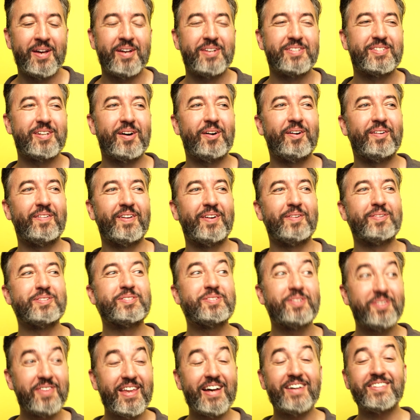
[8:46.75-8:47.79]
So it was
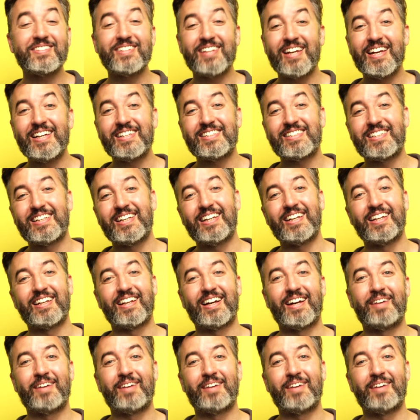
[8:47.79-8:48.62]
2018.